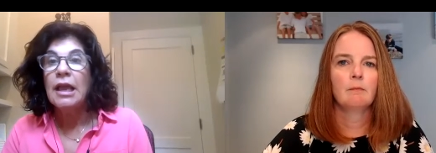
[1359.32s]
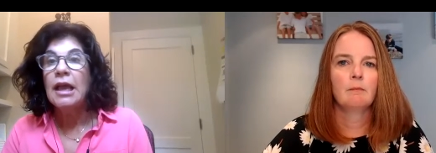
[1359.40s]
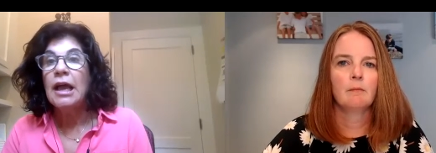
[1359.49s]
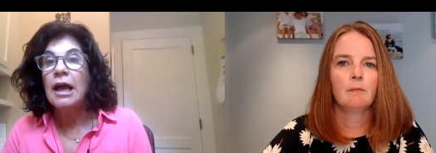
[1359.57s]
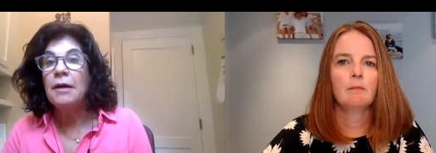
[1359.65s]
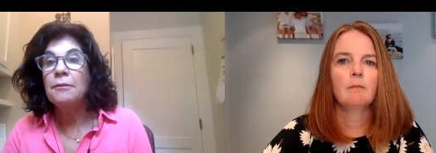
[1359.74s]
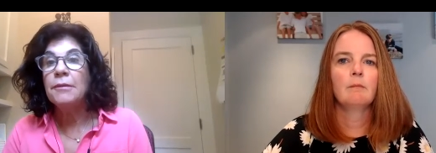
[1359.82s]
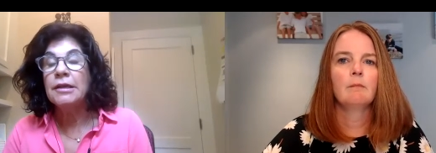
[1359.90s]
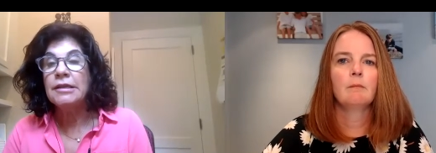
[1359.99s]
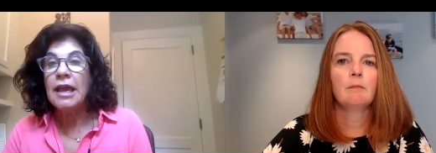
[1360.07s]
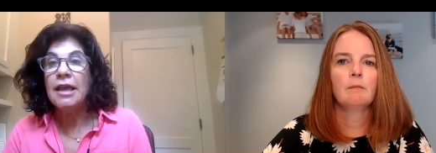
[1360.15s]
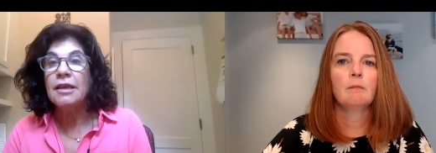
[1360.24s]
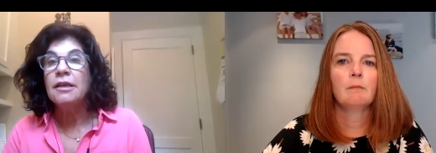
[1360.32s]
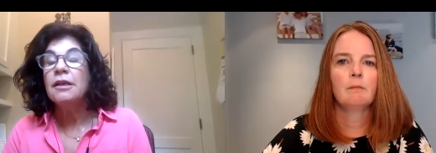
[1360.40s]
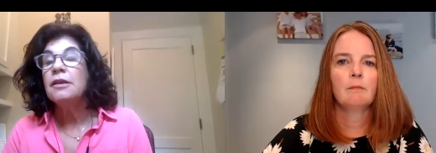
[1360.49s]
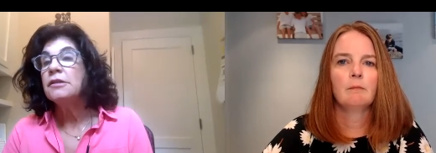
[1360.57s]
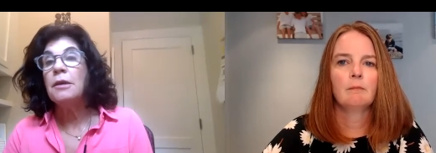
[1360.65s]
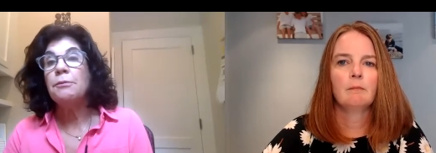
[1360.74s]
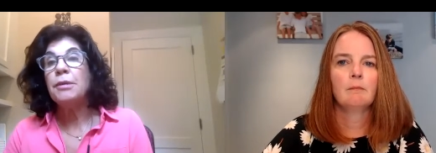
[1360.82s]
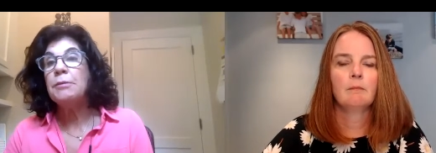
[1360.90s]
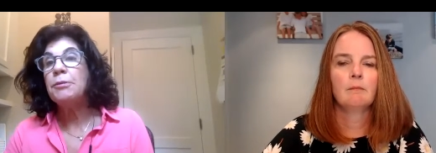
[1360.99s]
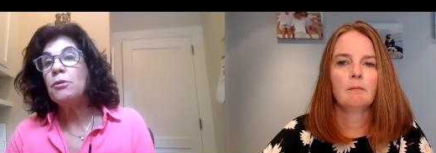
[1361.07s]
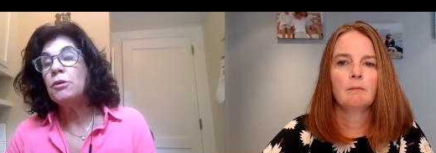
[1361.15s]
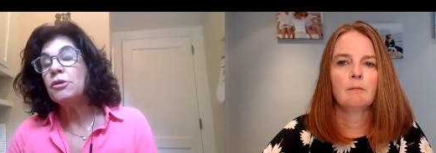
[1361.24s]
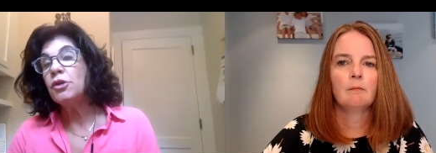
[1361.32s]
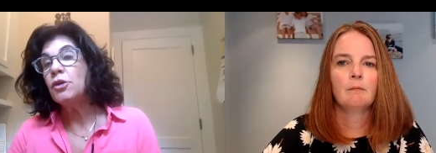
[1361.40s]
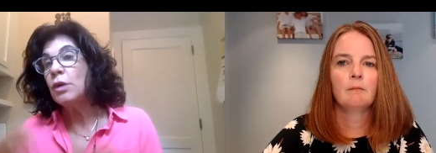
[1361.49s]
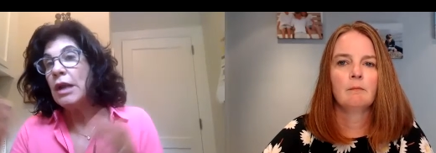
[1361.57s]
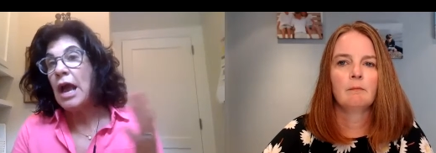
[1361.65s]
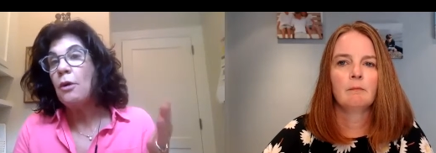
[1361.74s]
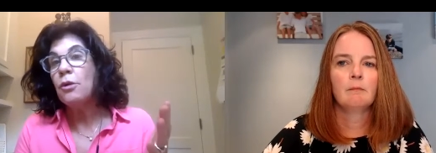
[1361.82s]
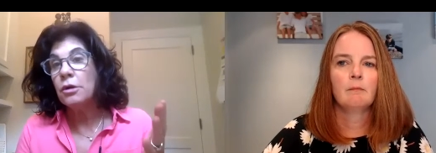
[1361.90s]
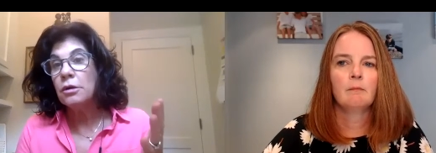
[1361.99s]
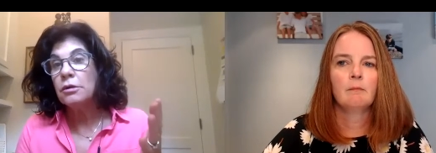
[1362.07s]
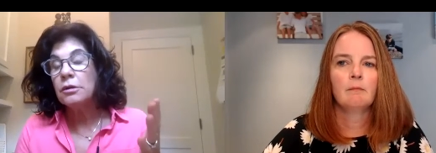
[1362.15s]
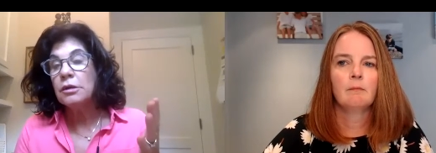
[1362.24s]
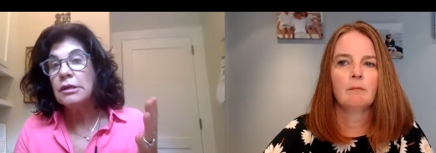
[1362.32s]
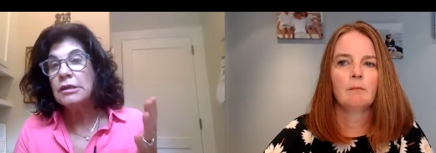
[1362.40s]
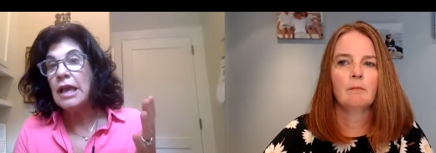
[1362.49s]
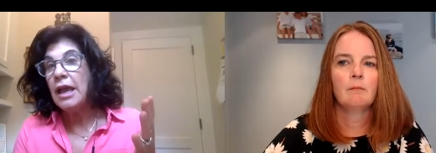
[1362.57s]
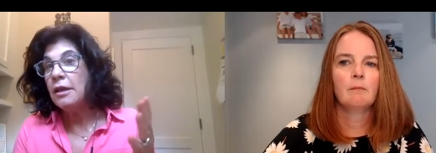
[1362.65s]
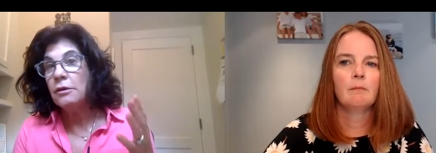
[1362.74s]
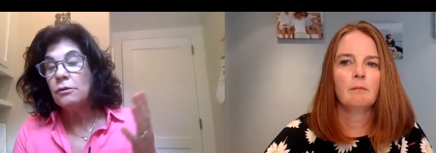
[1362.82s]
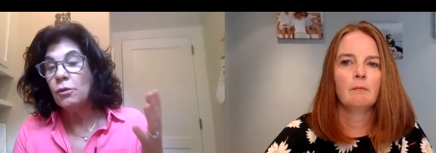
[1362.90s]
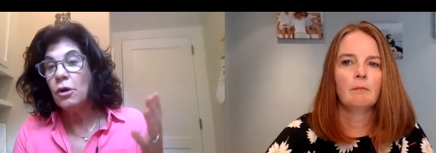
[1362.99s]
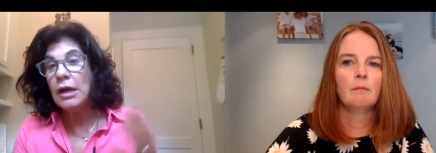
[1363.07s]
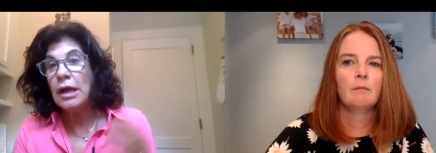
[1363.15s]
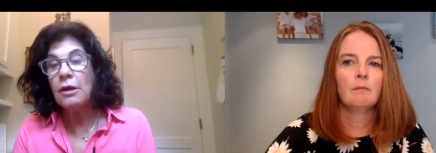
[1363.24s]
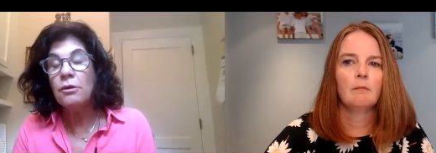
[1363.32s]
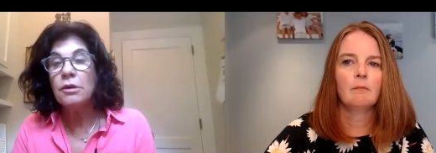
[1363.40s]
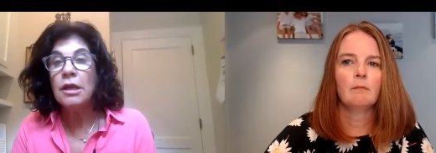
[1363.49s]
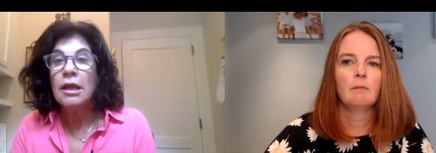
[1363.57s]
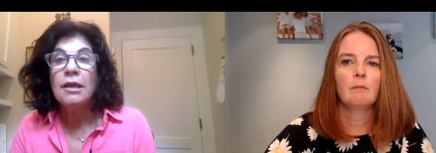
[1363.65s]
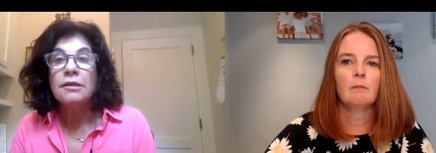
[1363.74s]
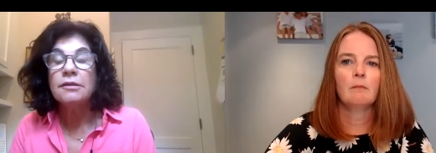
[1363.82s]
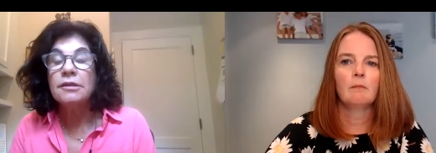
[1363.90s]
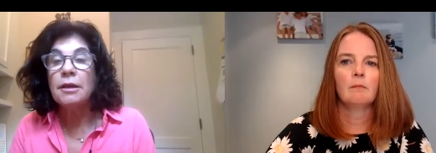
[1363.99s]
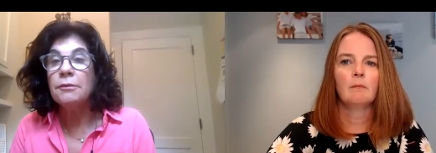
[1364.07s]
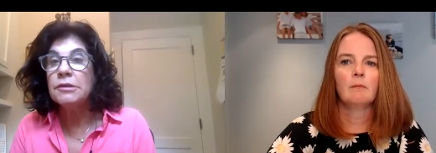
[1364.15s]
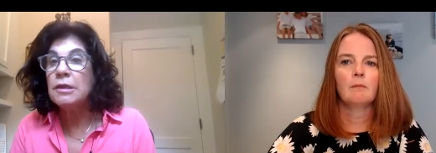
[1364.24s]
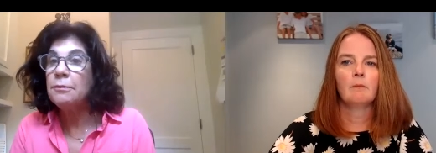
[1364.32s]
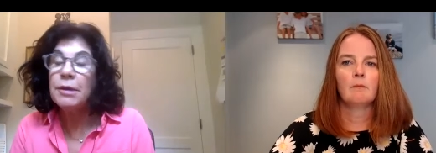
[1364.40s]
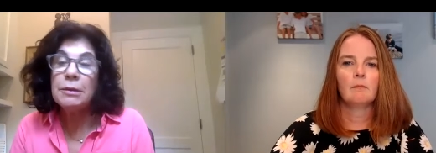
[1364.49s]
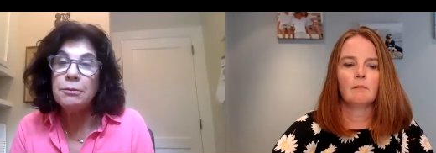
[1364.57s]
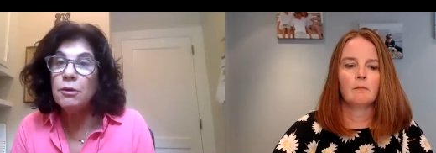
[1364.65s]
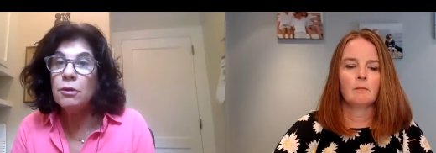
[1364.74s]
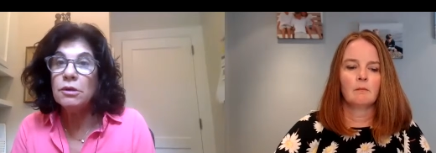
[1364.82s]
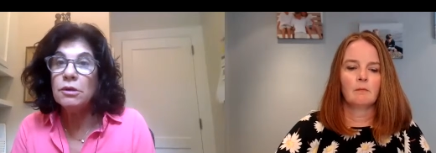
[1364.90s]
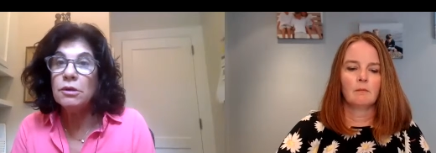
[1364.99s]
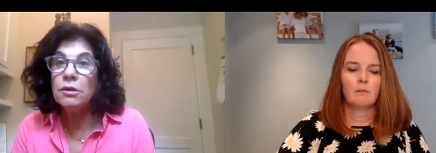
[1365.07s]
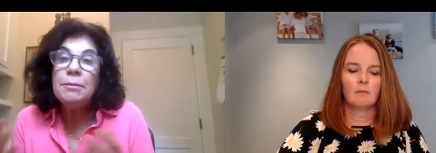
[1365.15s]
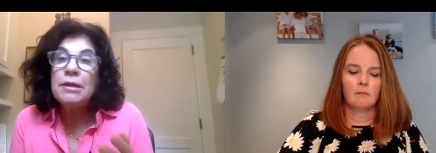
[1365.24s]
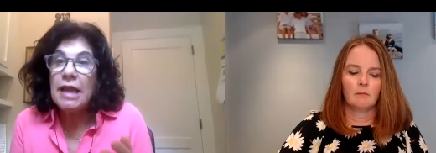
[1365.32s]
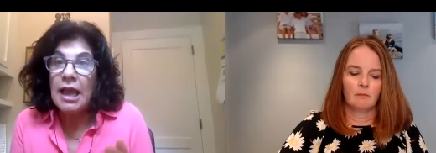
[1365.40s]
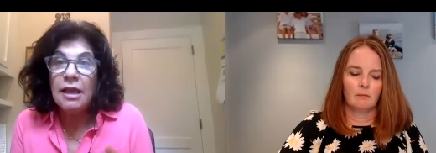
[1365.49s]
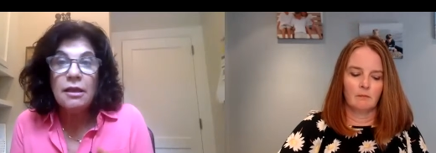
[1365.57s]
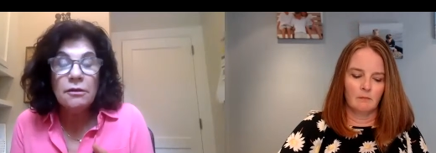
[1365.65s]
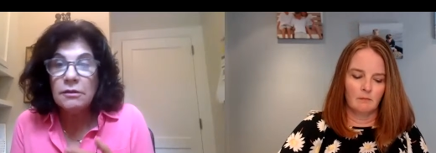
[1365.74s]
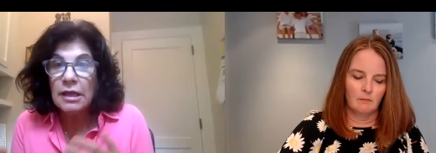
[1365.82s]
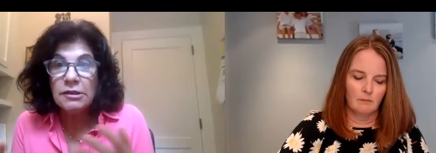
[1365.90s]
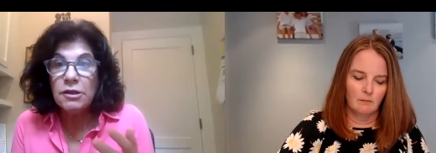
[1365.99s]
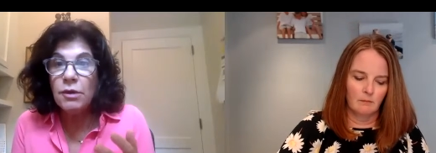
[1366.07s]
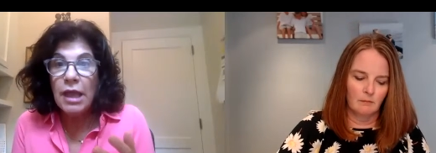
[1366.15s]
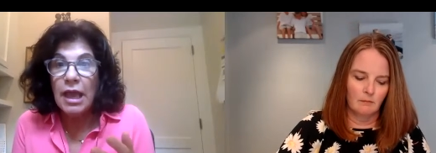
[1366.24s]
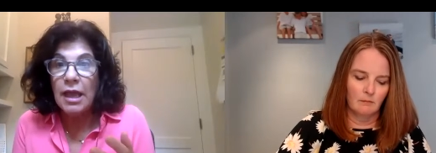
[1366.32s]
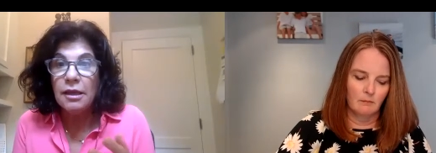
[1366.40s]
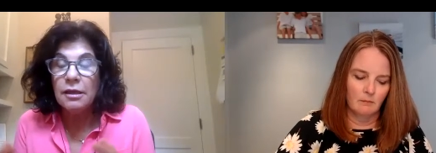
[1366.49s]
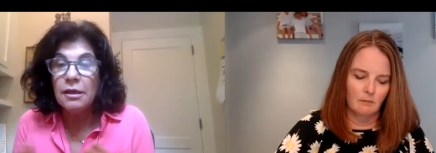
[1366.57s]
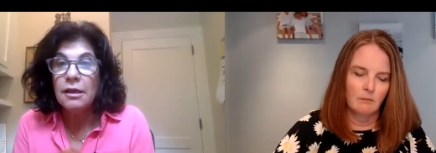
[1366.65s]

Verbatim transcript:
Speaker 1: uh, a day. Some people will do an hour a day workout. Some some people will skip a day. That's okay.